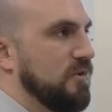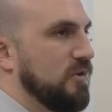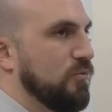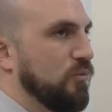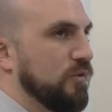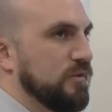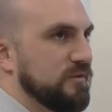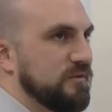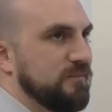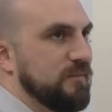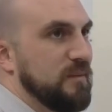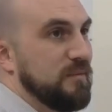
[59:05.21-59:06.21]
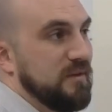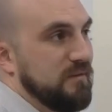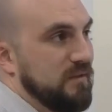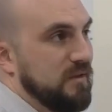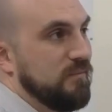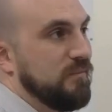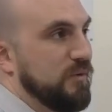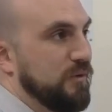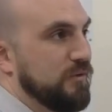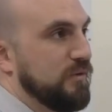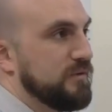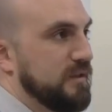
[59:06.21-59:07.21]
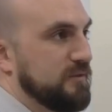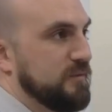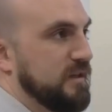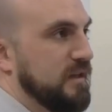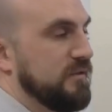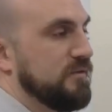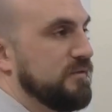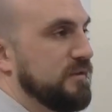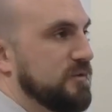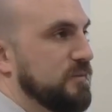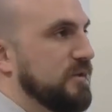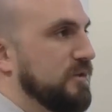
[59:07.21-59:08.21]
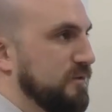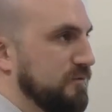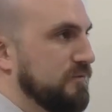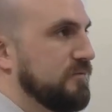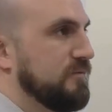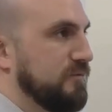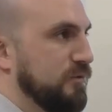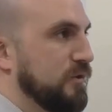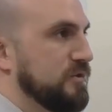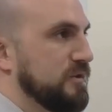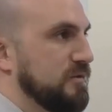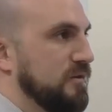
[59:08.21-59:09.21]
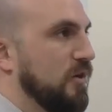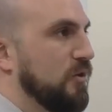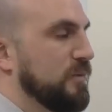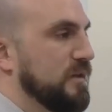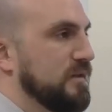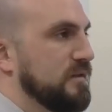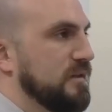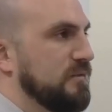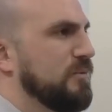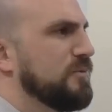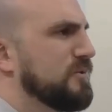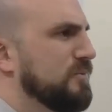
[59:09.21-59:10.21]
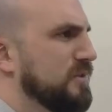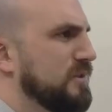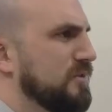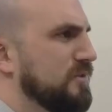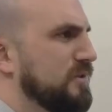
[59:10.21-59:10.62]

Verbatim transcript: are words maybe in, in both Old Testament and New Testament here of yeah. virgin, Alma, yeah. and what was the one in